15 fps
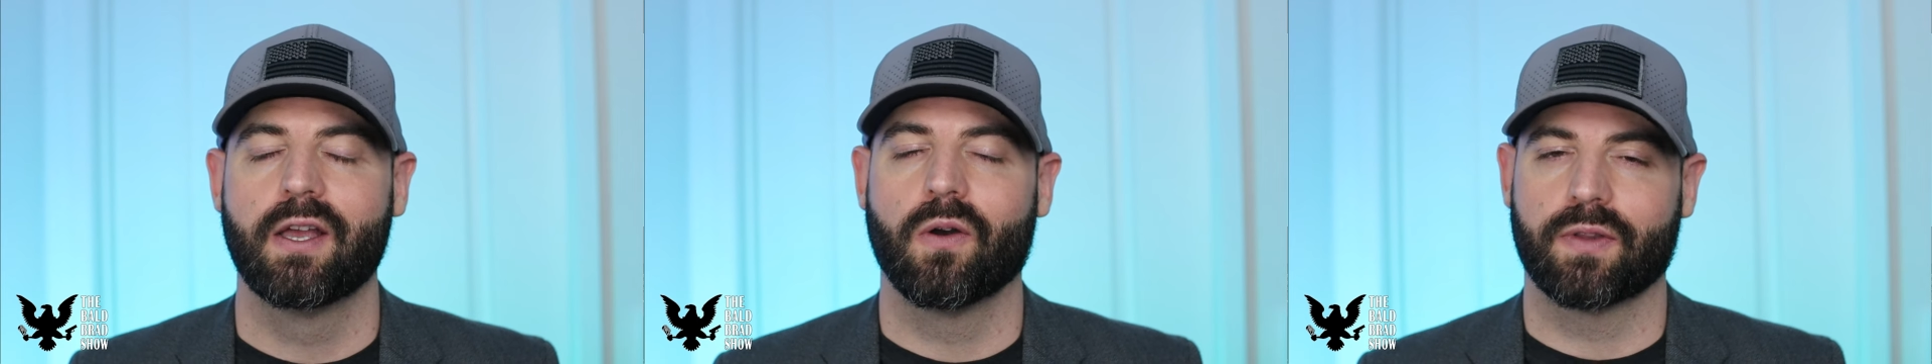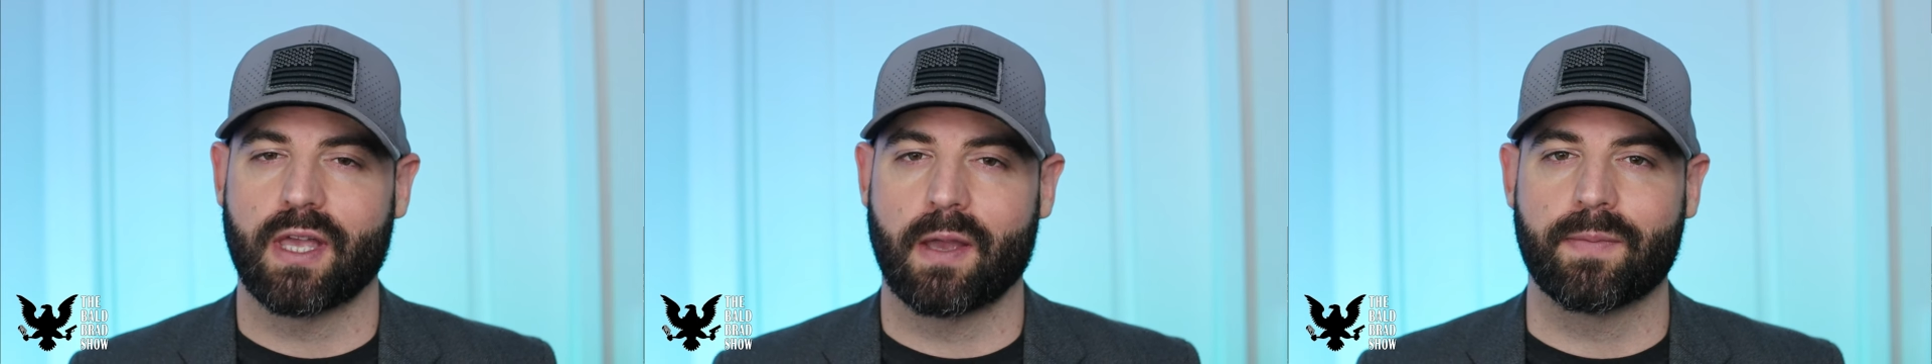
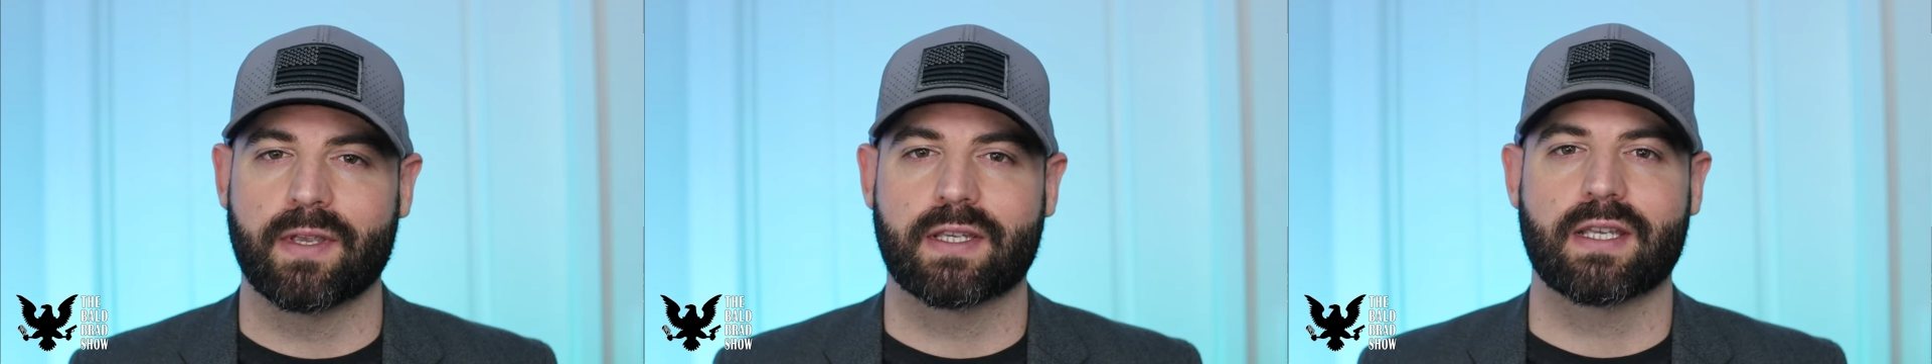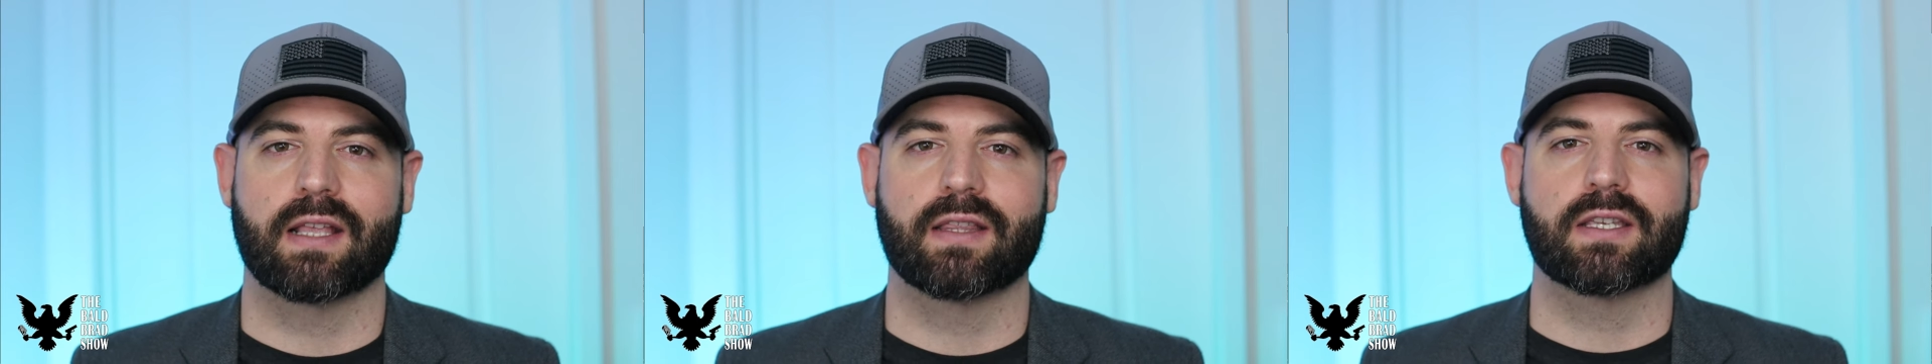With that being
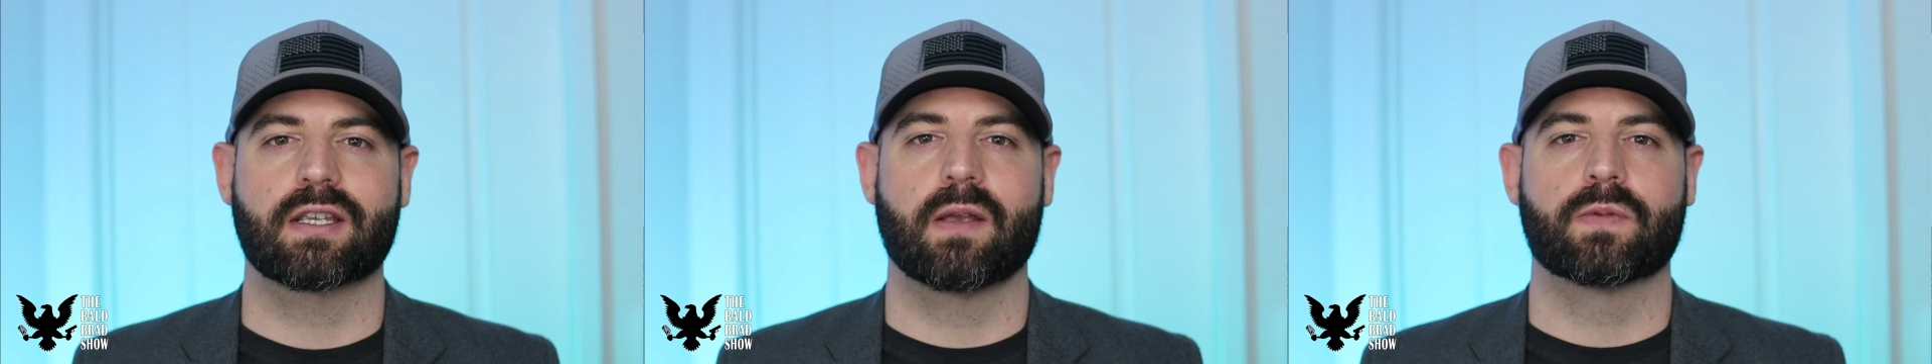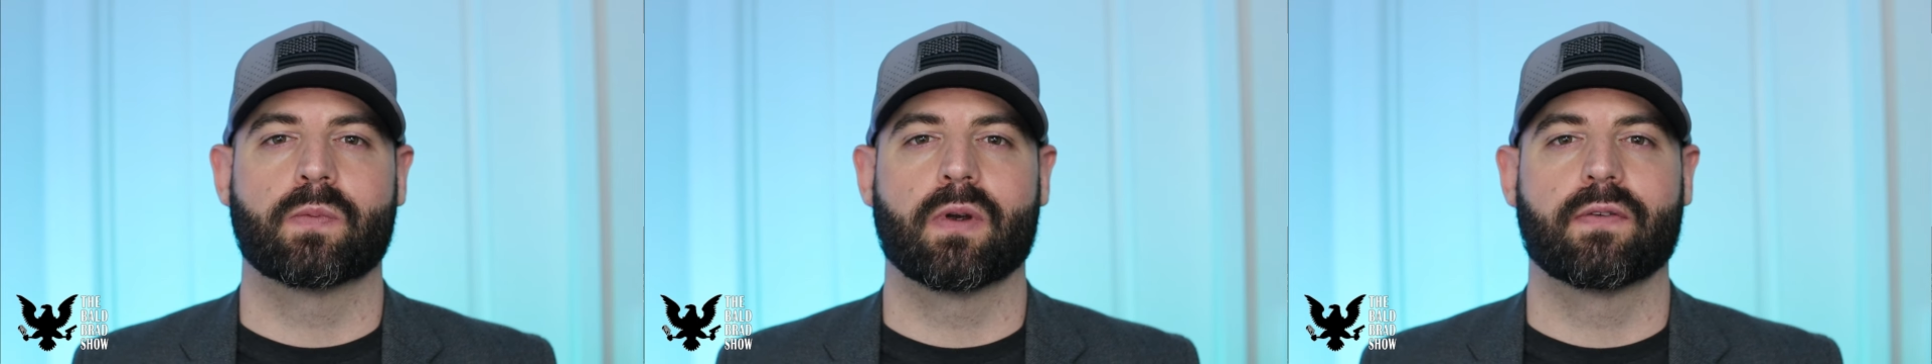said, this
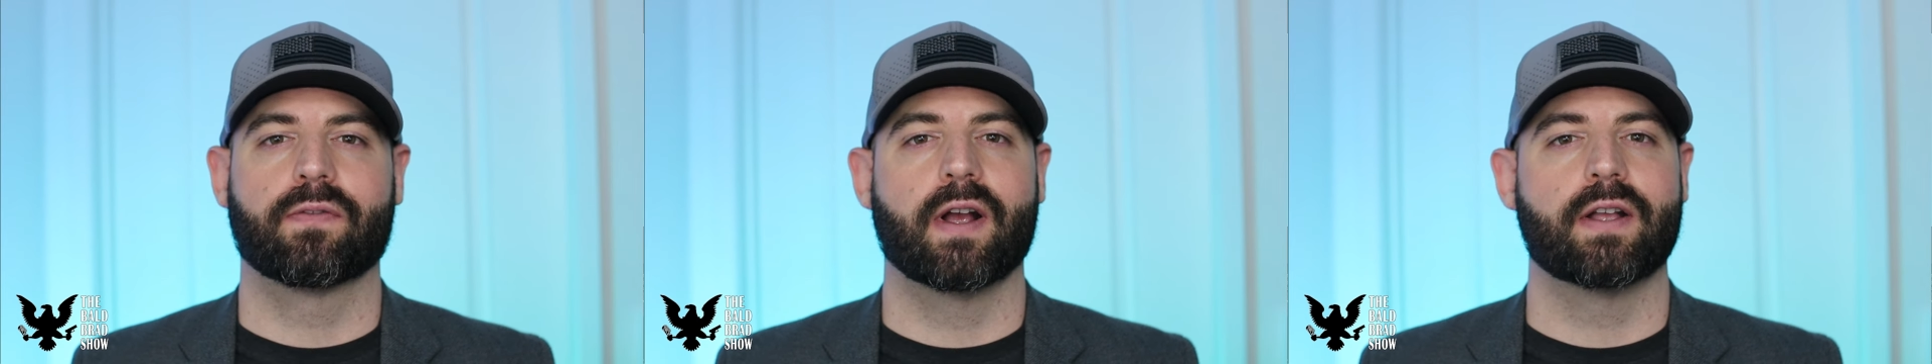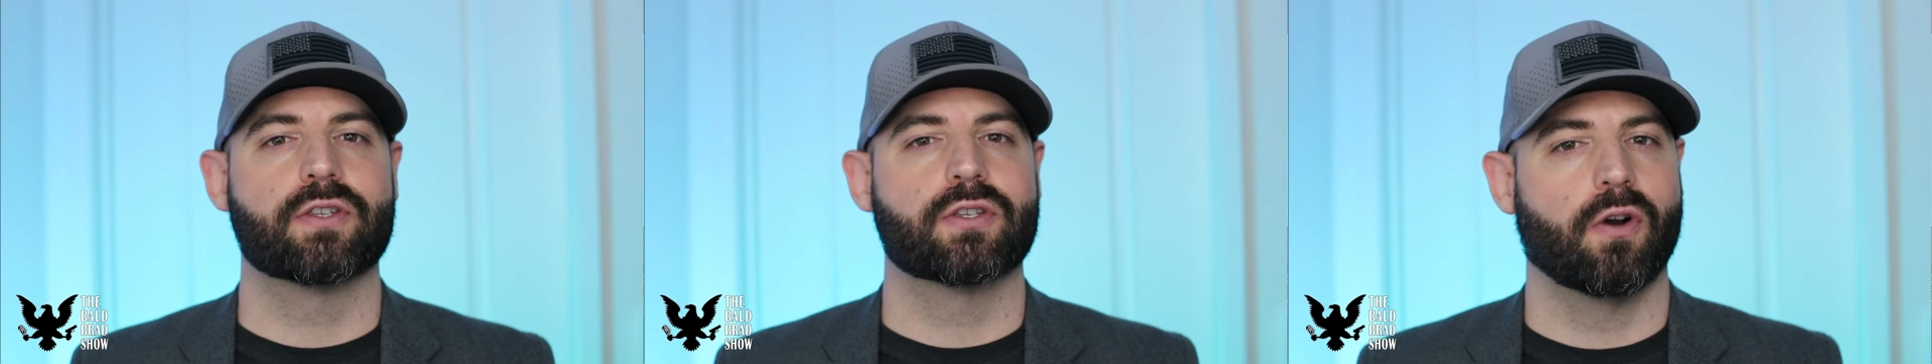comes from our
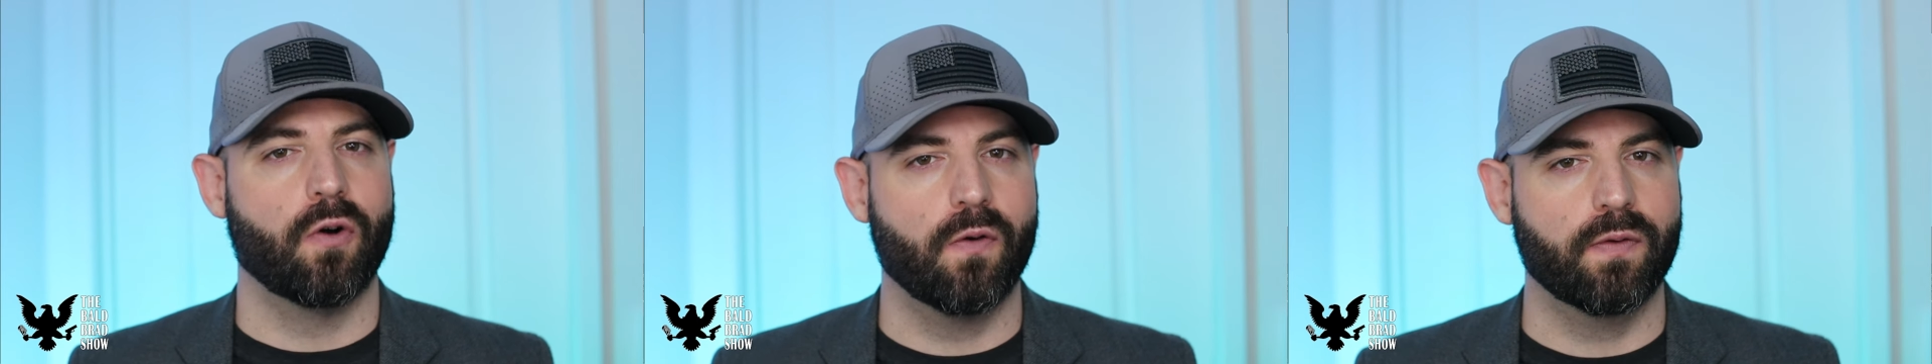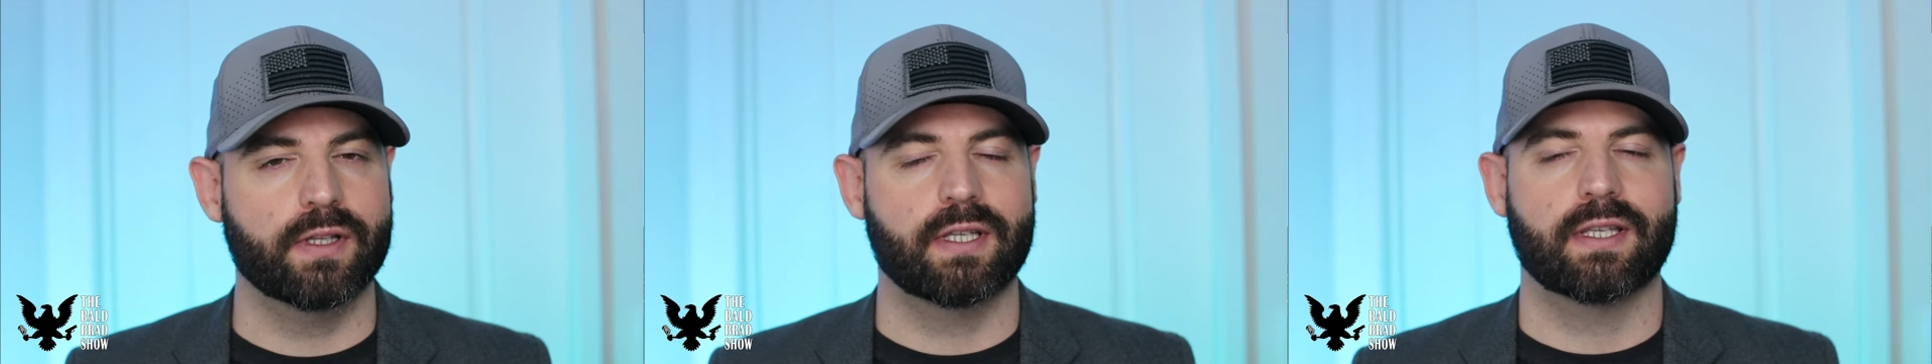friends
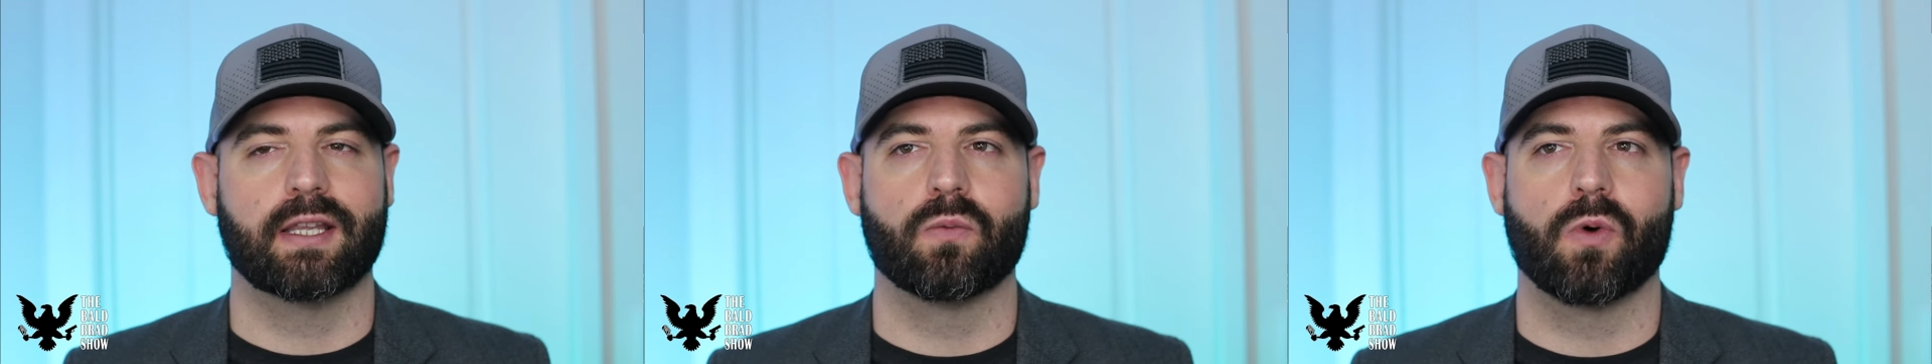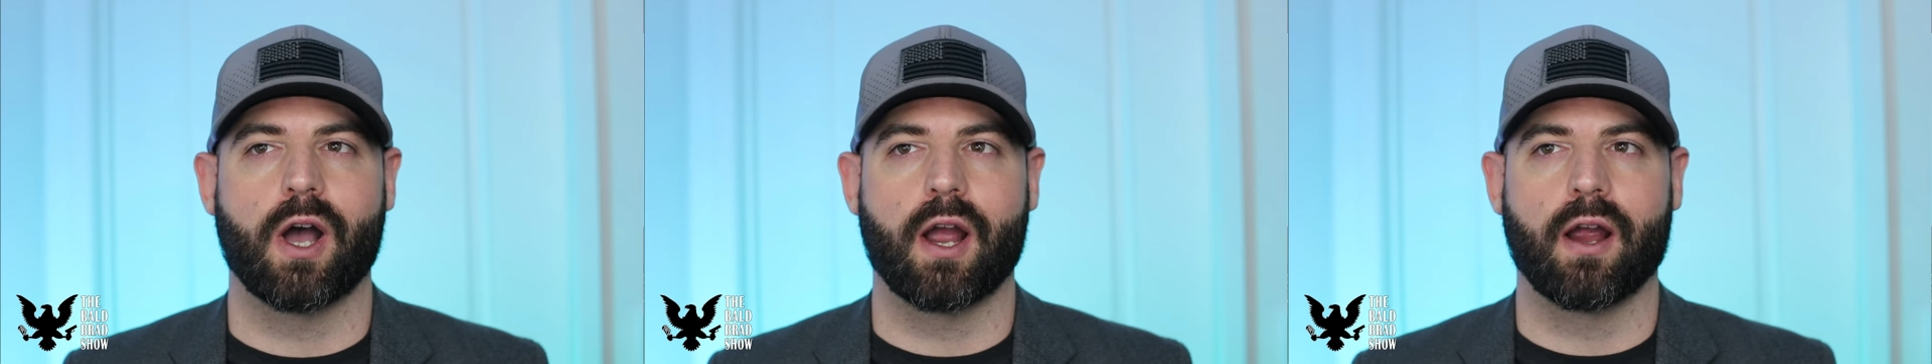over at the Daily
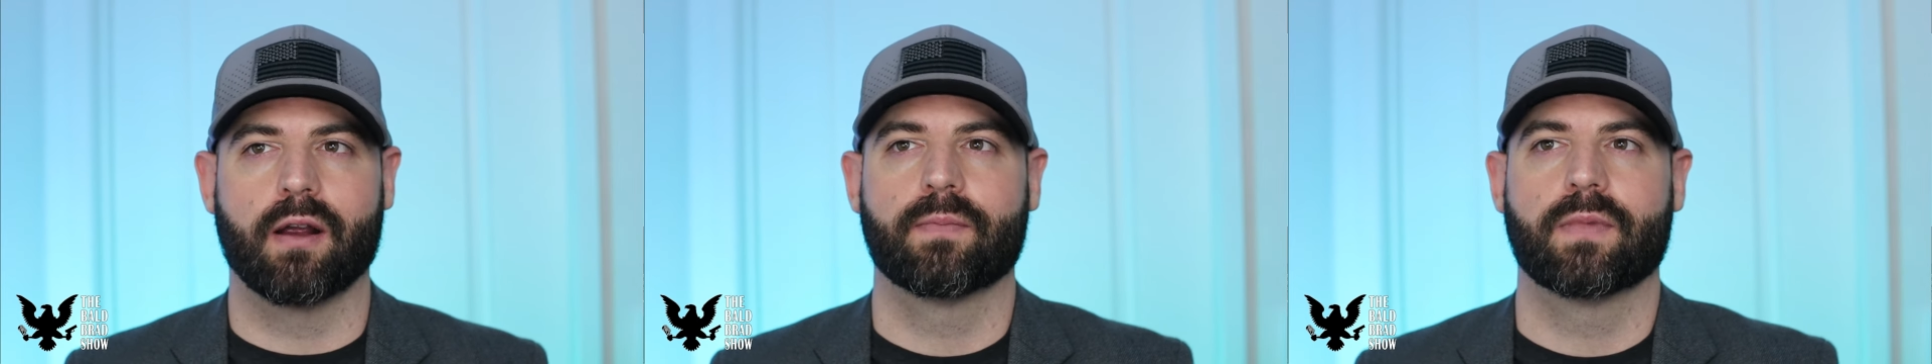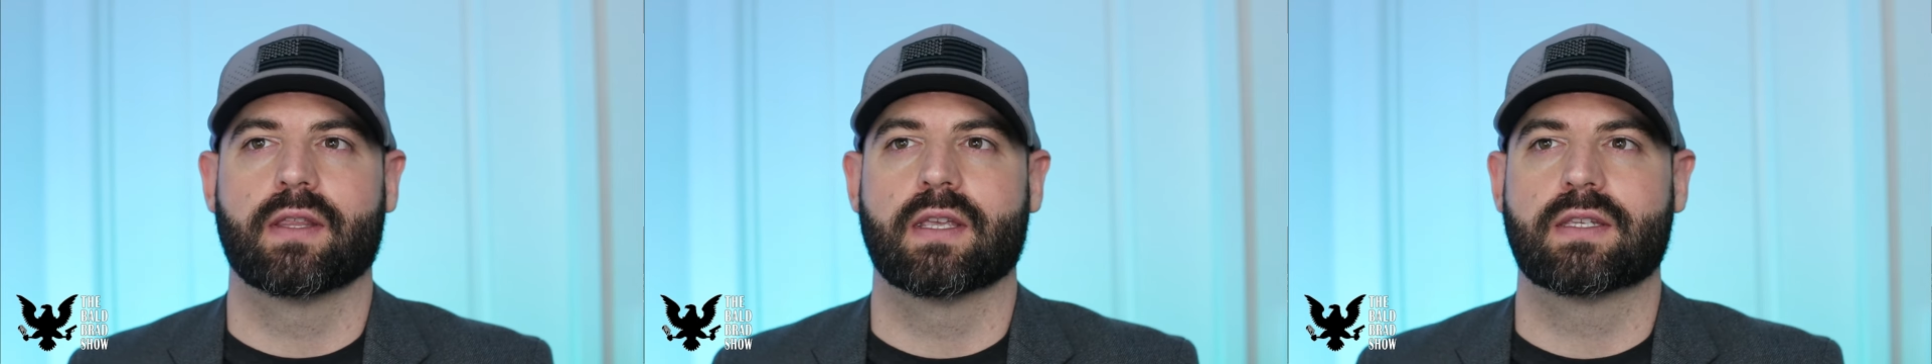Wire, and they